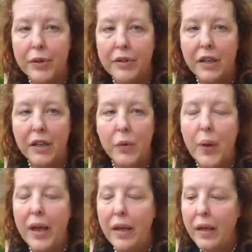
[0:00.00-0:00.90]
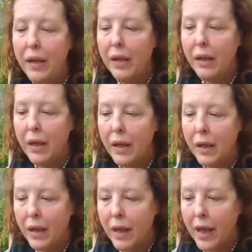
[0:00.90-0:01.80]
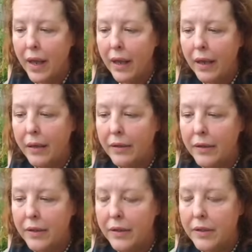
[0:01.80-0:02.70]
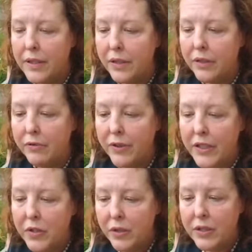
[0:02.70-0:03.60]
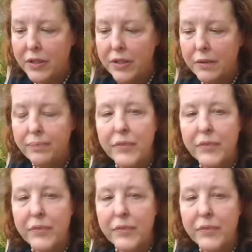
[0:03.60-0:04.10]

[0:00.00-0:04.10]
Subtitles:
tuck it away, and it's a good resource.